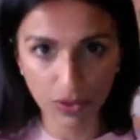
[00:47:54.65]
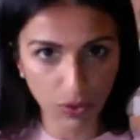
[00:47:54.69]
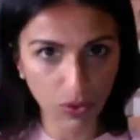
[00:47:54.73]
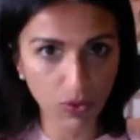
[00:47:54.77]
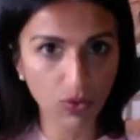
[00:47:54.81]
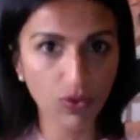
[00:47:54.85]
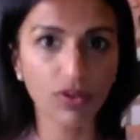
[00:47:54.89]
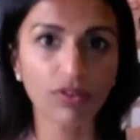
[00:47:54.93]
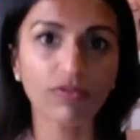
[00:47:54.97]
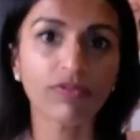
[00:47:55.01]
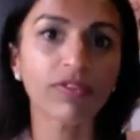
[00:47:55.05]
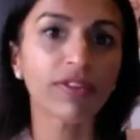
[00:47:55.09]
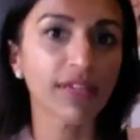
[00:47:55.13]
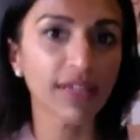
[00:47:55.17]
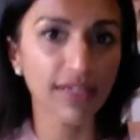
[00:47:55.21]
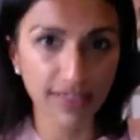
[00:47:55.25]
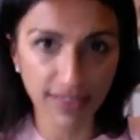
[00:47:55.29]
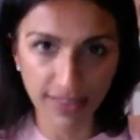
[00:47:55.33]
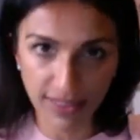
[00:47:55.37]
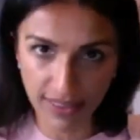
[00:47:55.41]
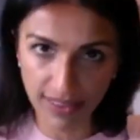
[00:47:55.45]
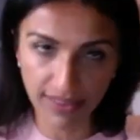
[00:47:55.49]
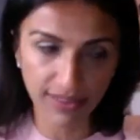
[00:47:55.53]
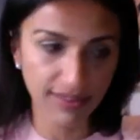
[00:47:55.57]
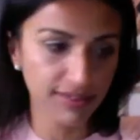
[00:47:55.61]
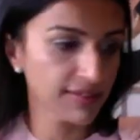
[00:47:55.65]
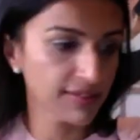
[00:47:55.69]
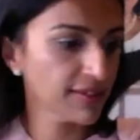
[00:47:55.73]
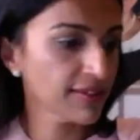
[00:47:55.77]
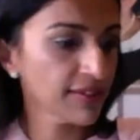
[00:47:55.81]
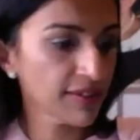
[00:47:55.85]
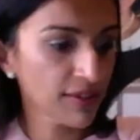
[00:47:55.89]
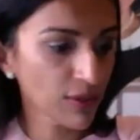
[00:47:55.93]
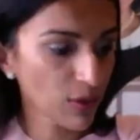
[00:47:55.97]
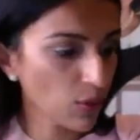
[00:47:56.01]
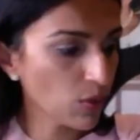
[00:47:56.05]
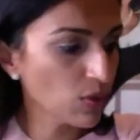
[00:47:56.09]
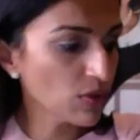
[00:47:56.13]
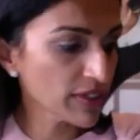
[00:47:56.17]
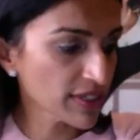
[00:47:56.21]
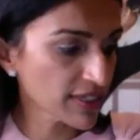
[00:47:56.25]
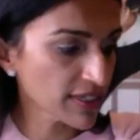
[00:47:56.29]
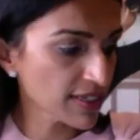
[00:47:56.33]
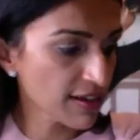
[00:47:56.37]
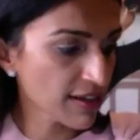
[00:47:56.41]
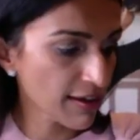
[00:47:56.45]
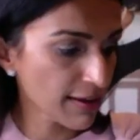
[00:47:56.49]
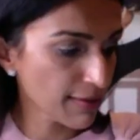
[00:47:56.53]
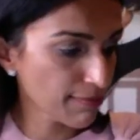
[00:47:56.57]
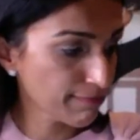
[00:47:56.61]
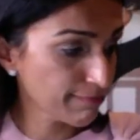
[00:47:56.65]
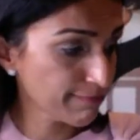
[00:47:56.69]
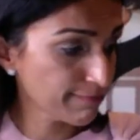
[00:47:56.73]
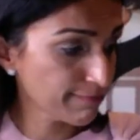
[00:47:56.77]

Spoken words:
all of these all the time.